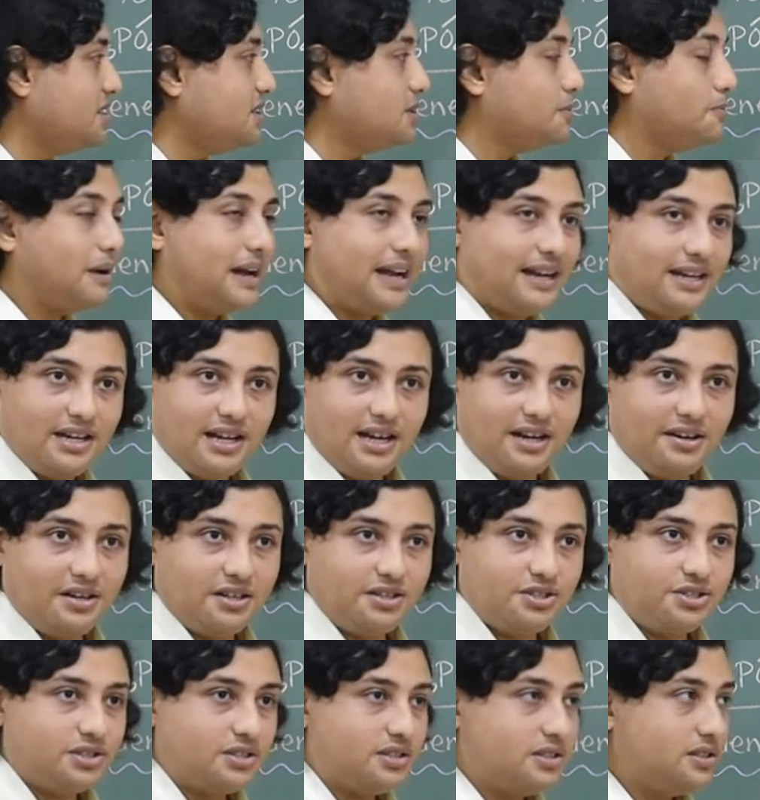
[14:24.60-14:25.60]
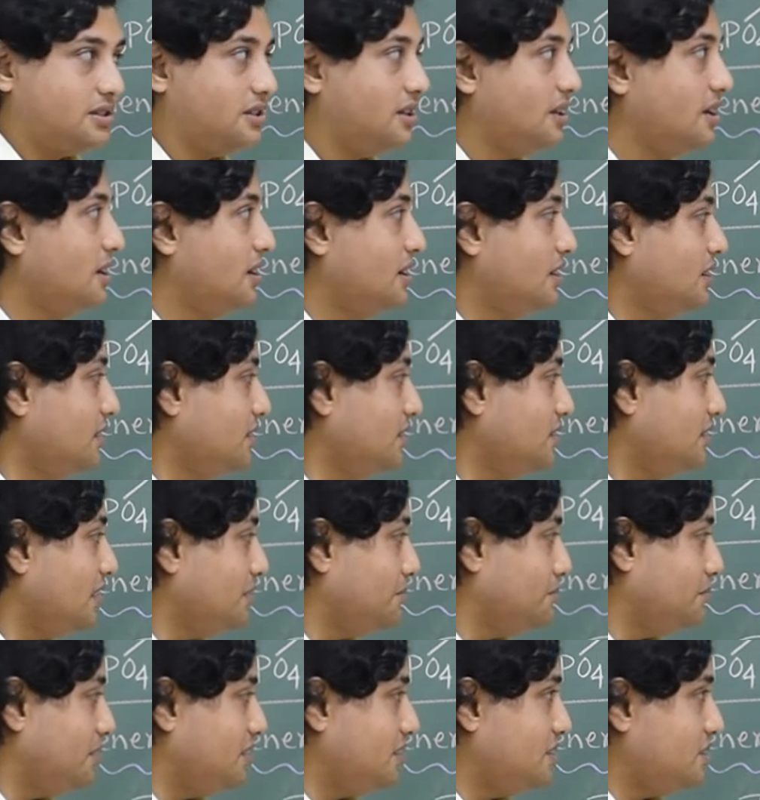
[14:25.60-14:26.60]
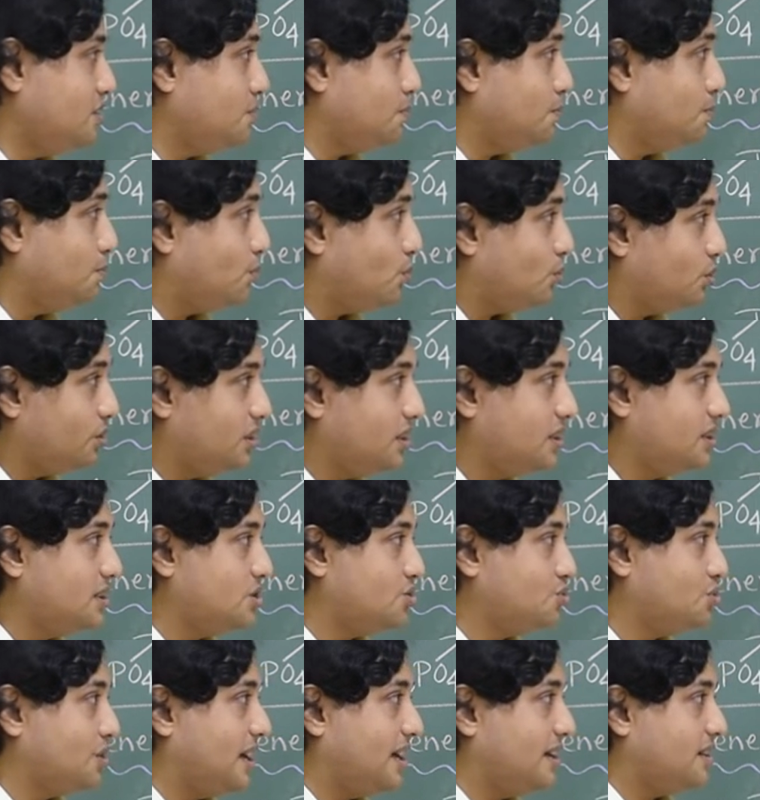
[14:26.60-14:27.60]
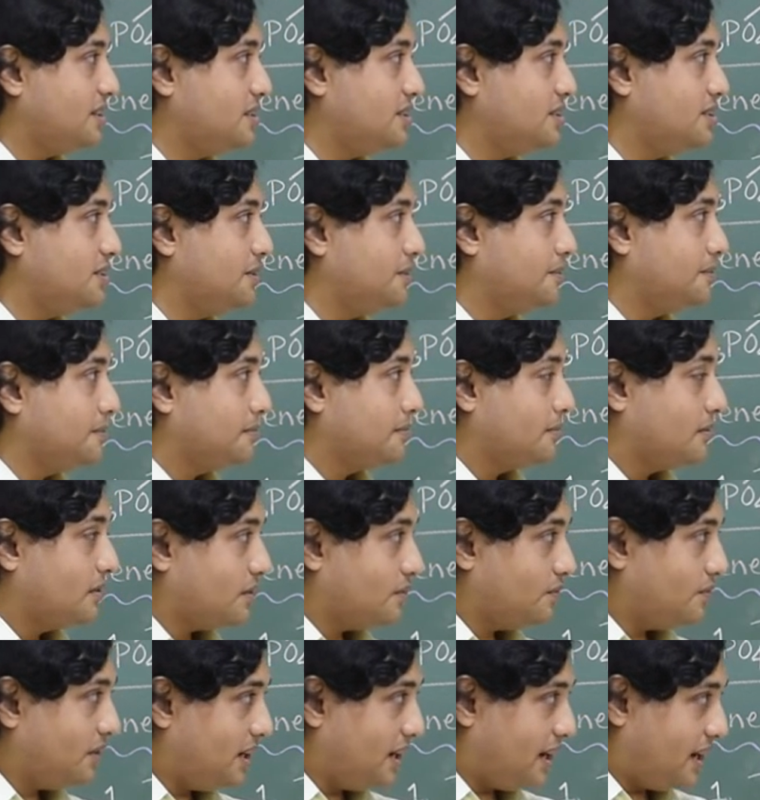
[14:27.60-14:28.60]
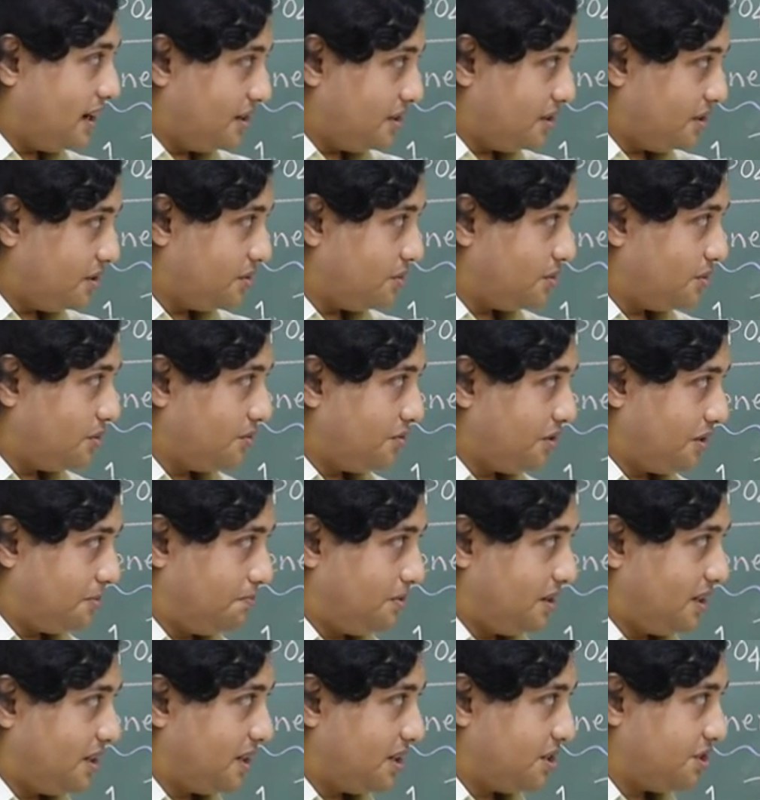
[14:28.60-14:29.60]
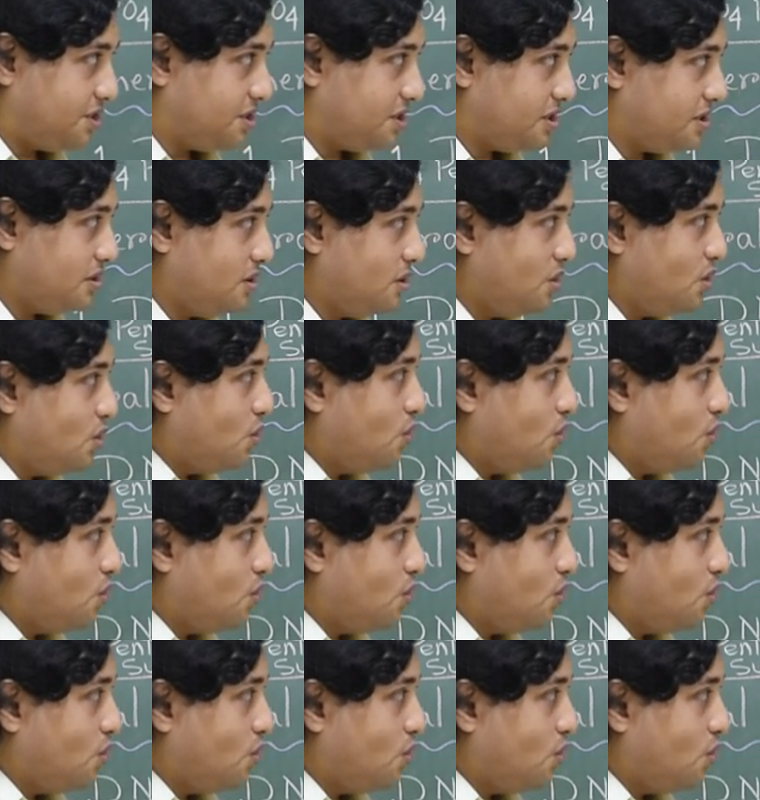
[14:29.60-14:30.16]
is bidirectional that means both the strand will undergo replication.